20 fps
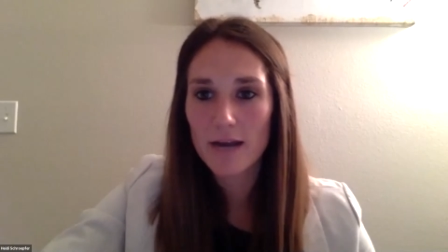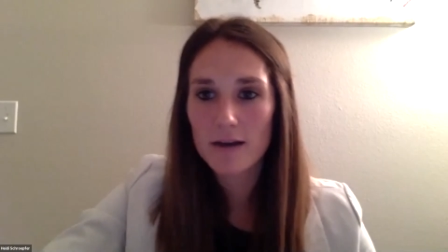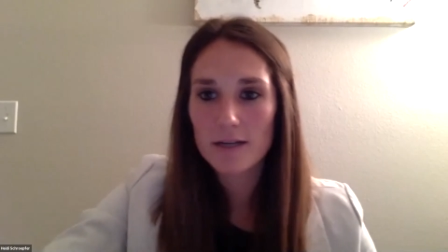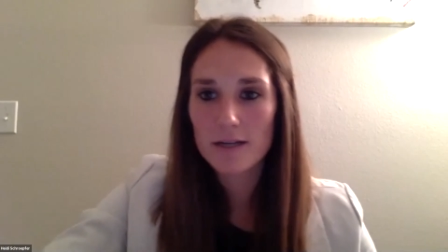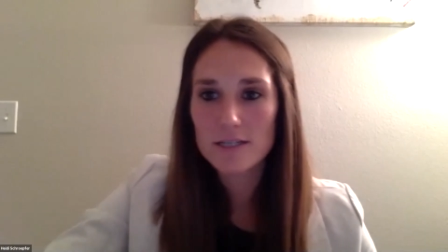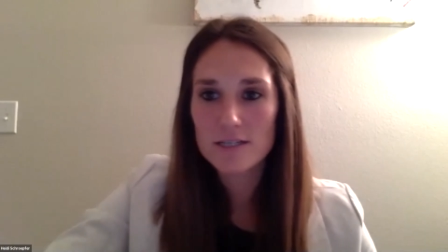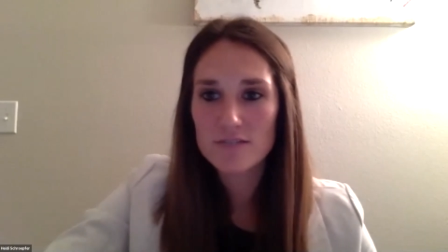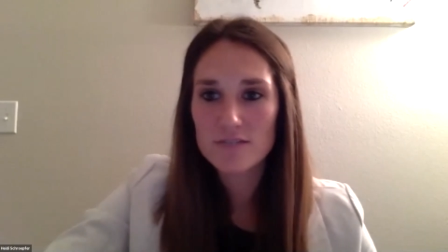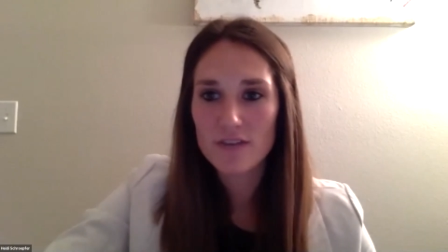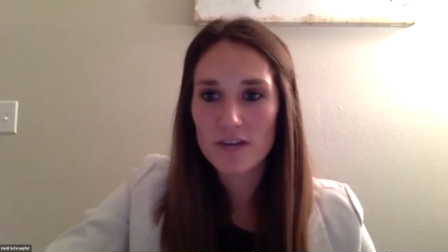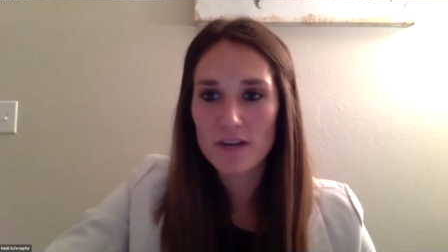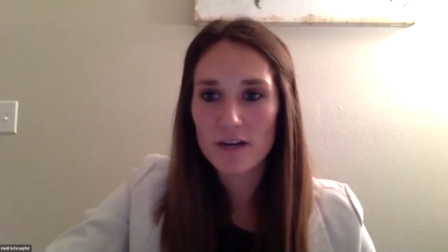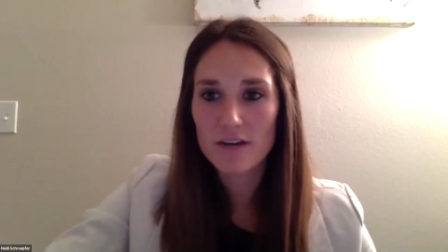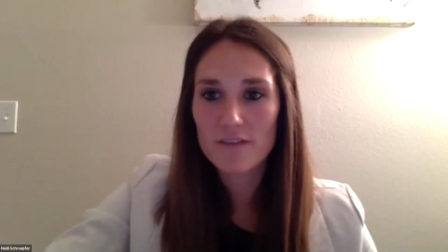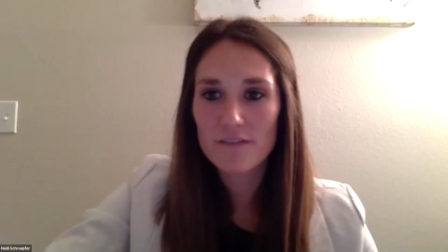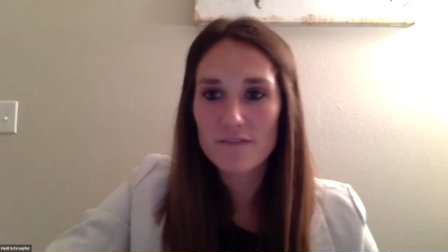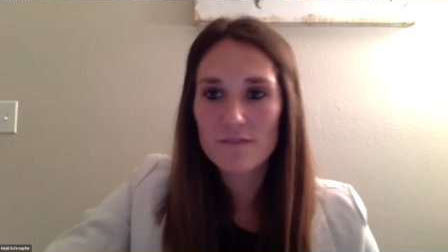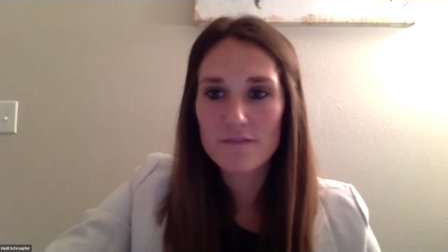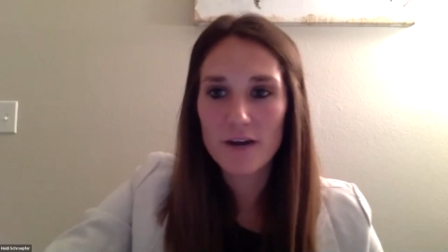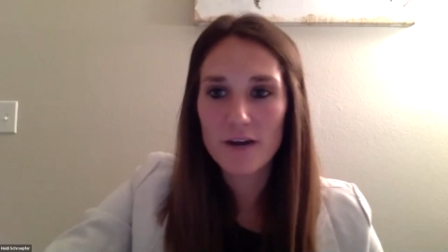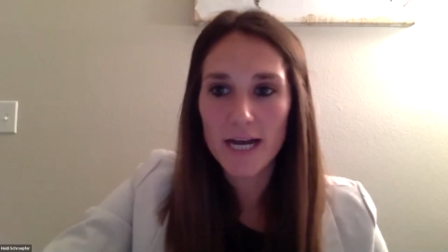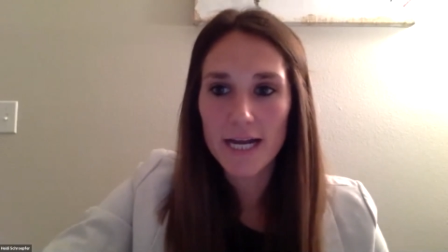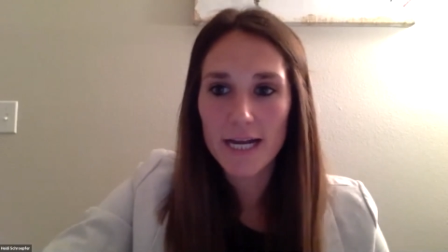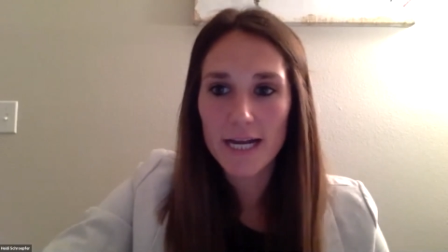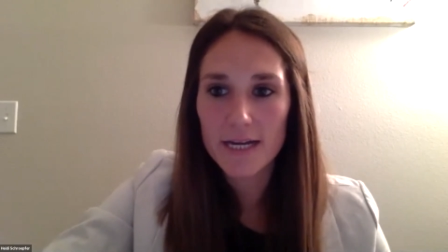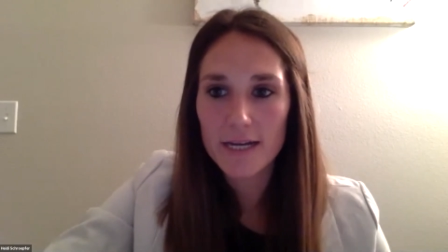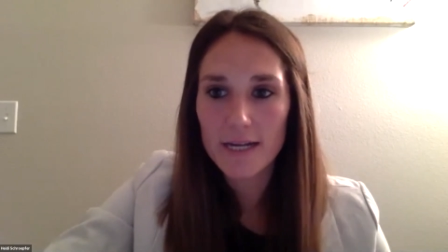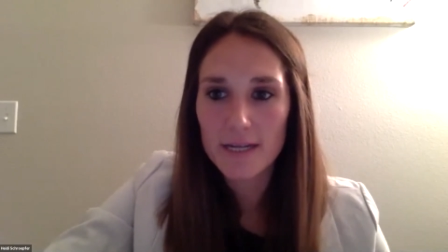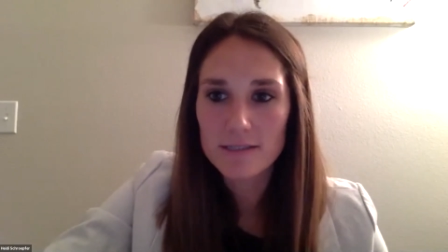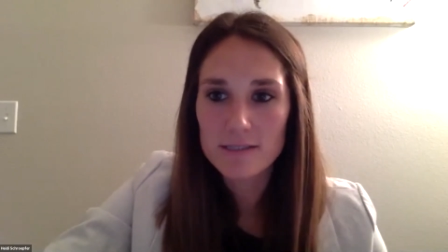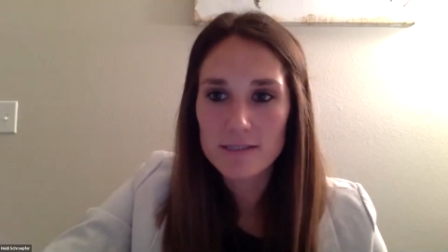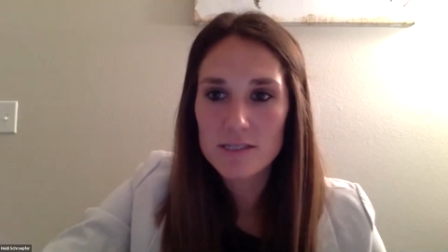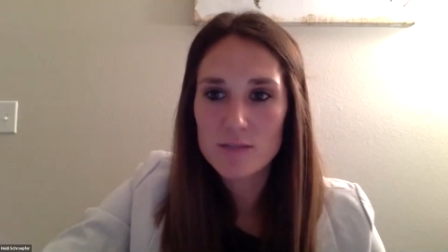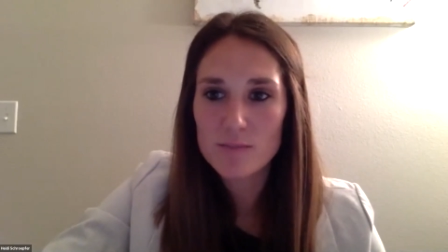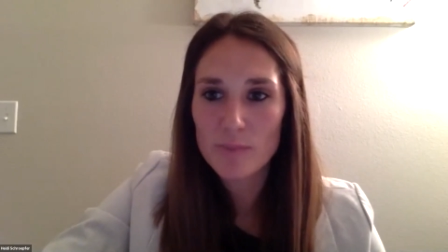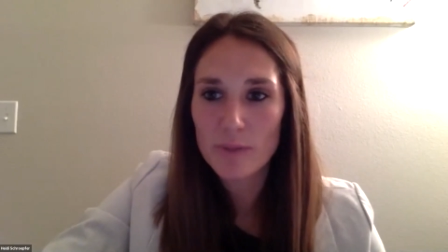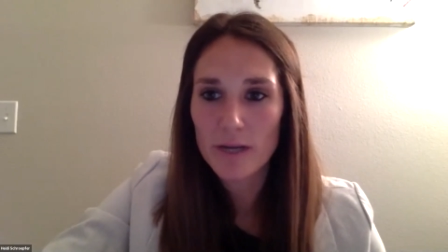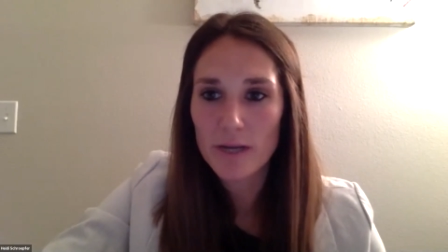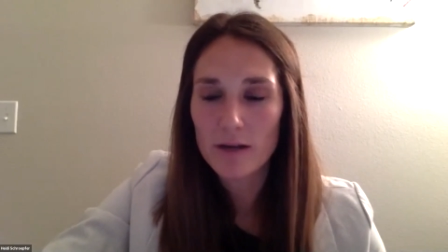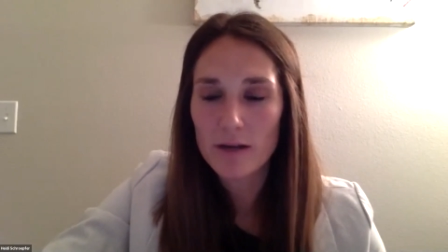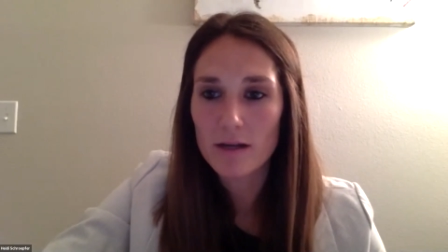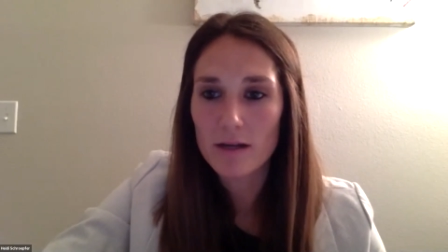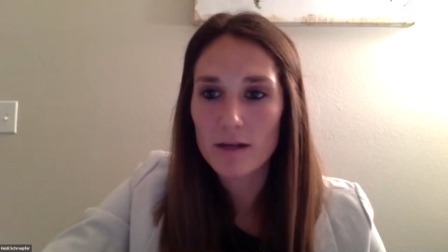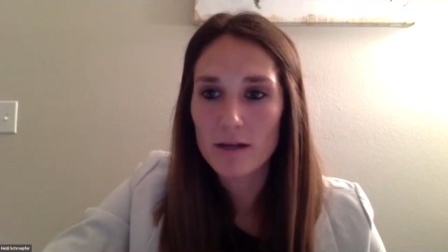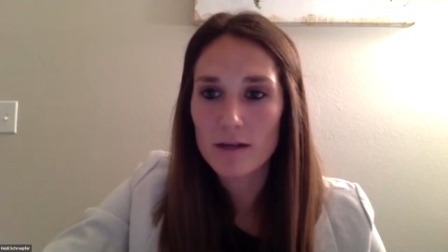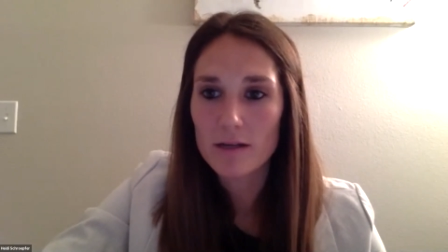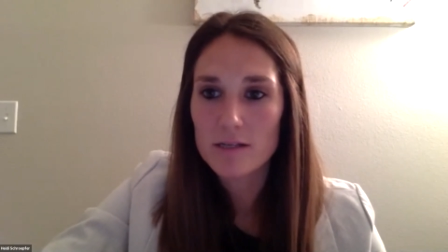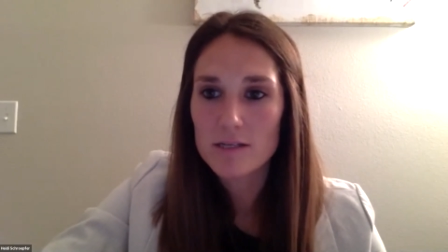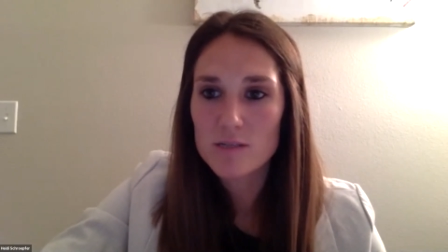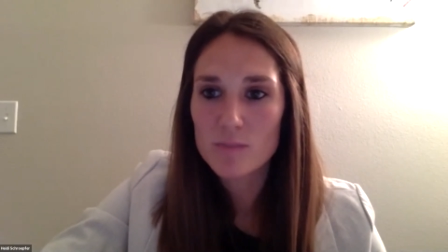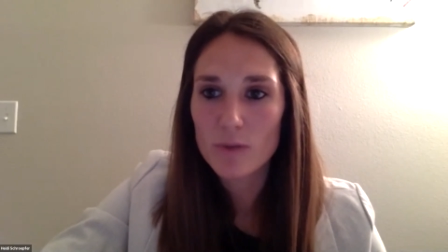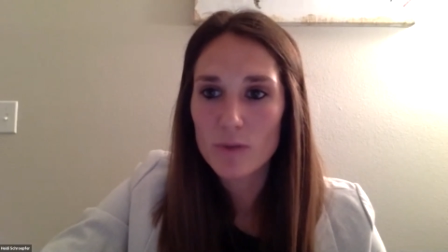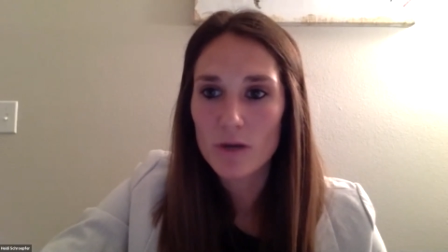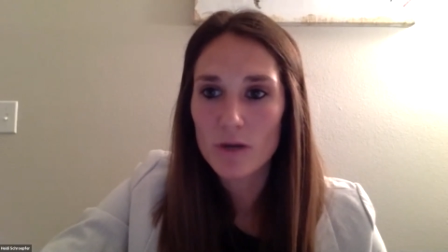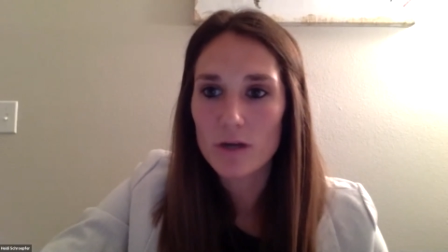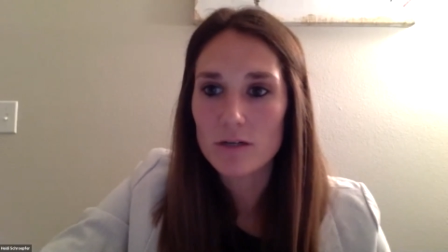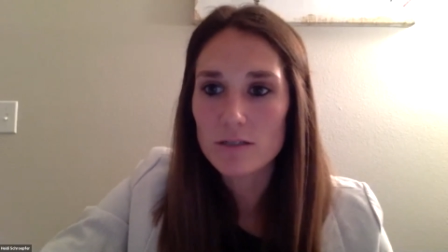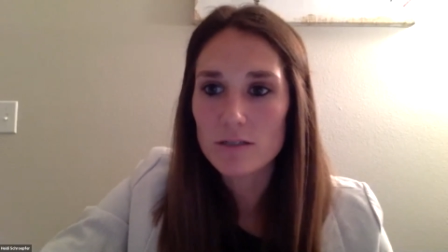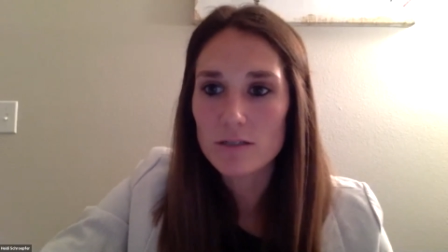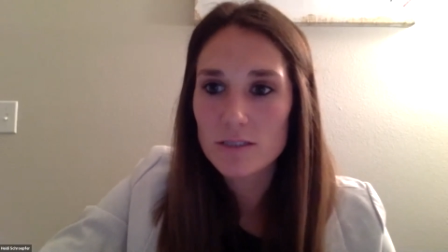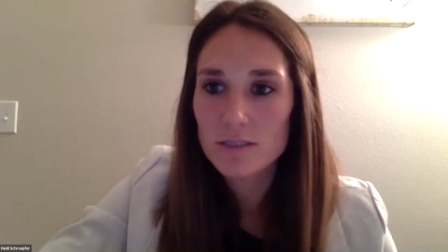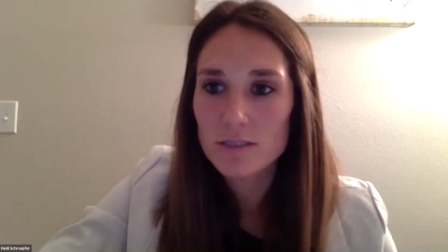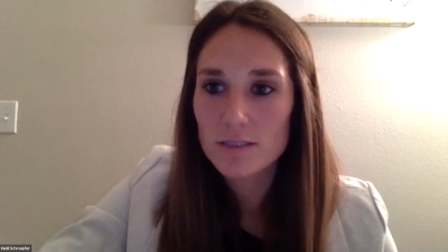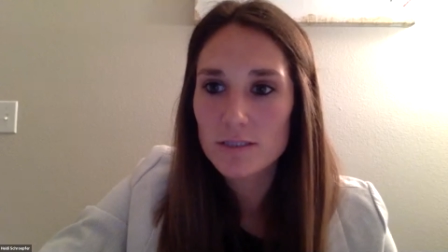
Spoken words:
is very fine and sparse.